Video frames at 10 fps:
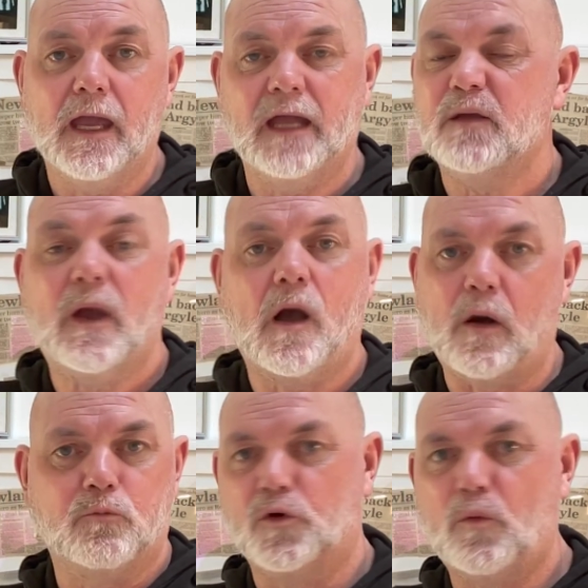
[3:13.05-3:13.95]
Anyway,
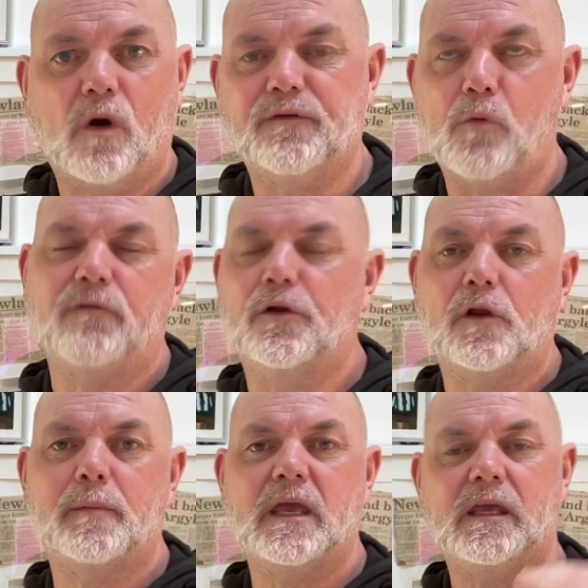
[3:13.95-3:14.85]
I'm waffling
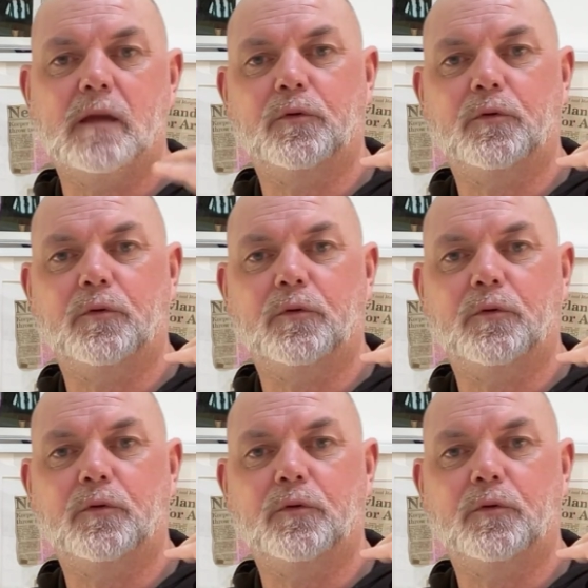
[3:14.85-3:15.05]
on a bit here,